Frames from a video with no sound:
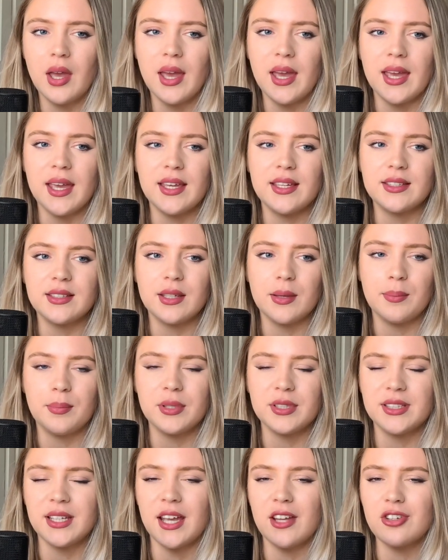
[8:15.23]
is
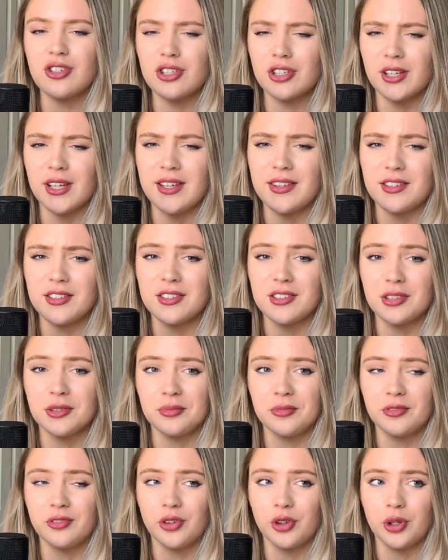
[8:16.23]
potentially there's
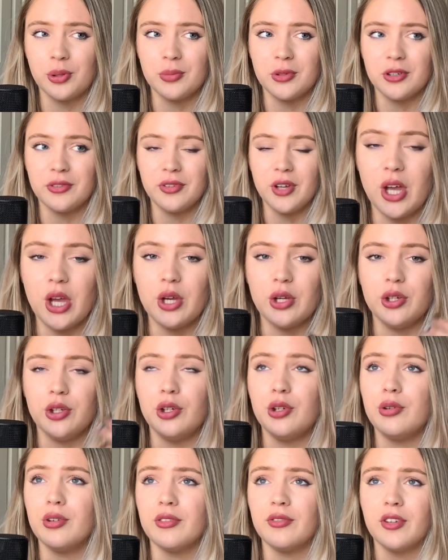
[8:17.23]
some form of
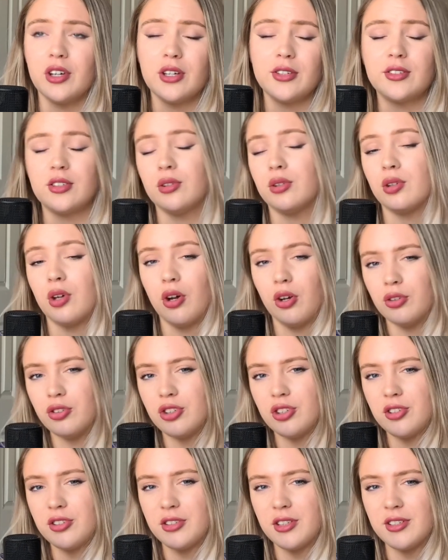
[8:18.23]
universal
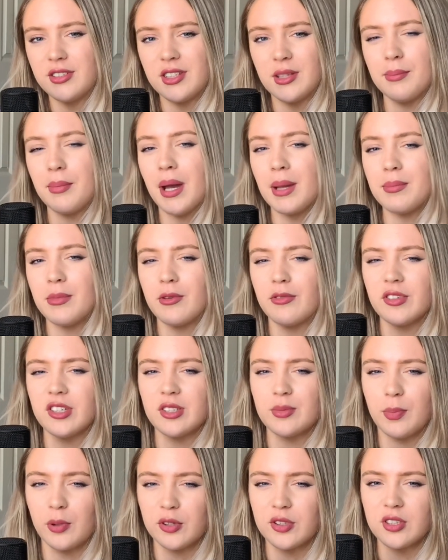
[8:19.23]
consciousness that might be
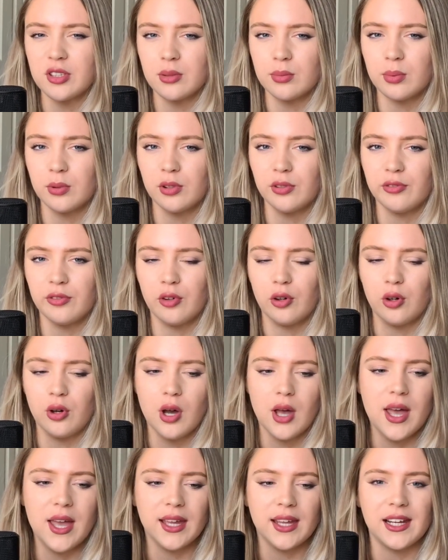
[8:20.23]
responsible for
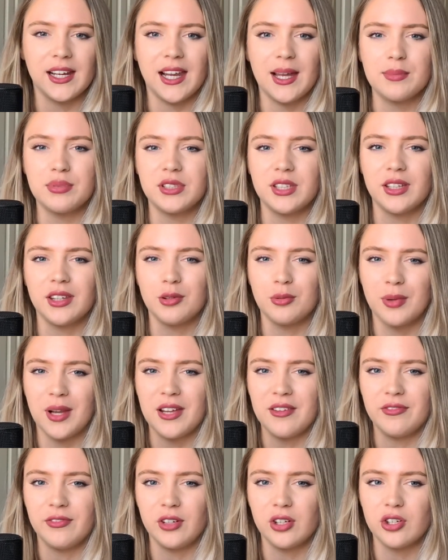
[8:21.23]
collapsing the
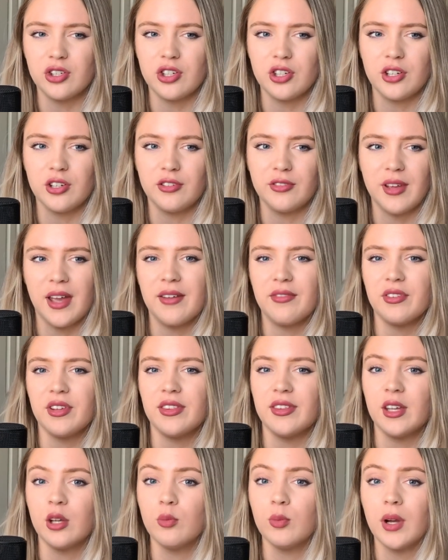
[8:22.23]
wave function of
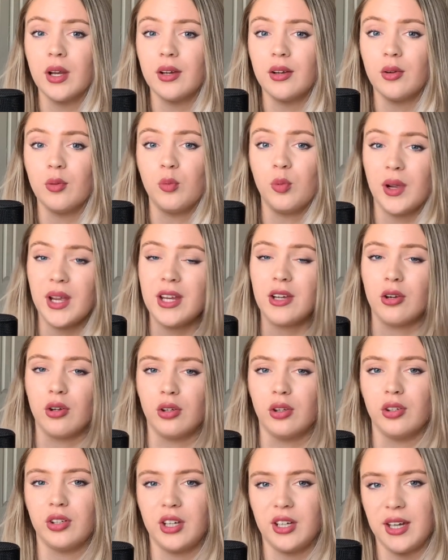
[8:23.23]
everything when we're not
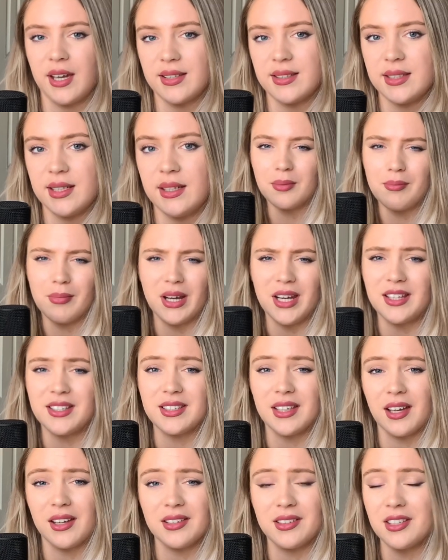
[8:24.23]
looking at it. Many
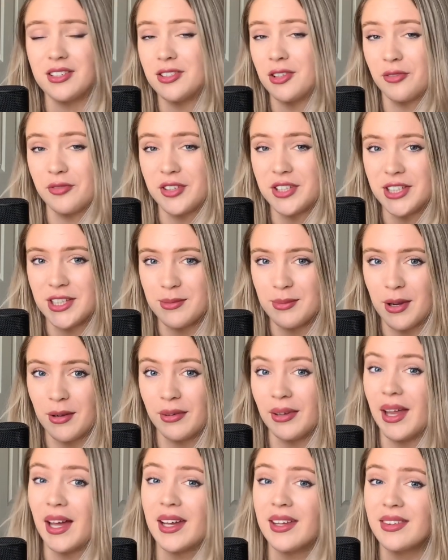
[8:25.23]
scientists obviously won't
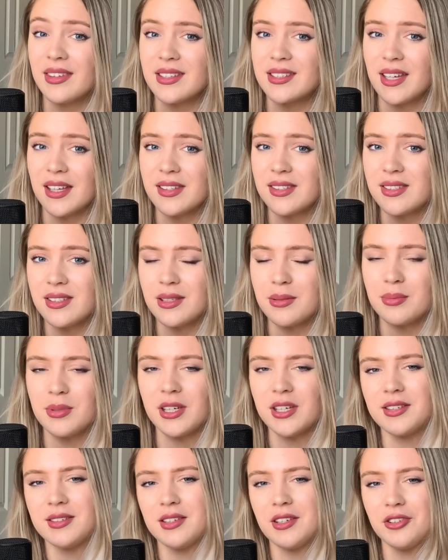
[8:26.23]
like this answer
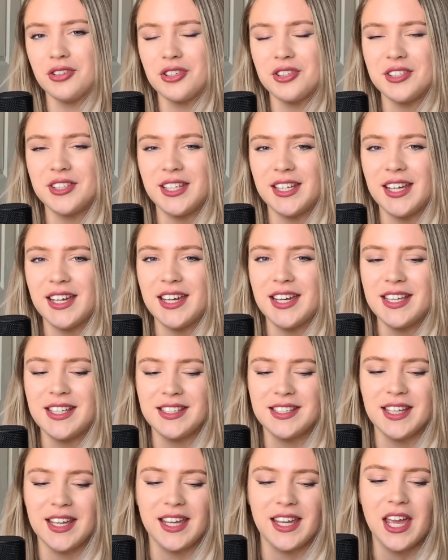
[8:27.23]
because they'll just see it
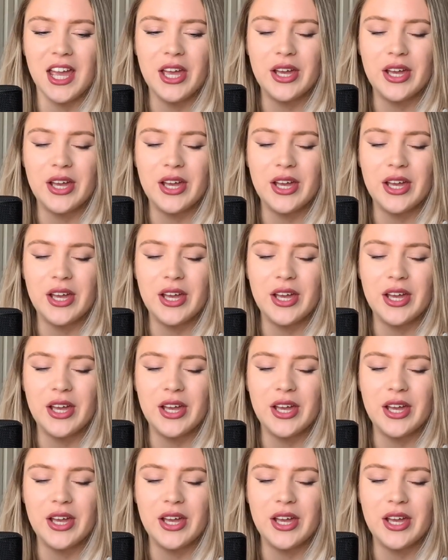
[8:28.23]
as a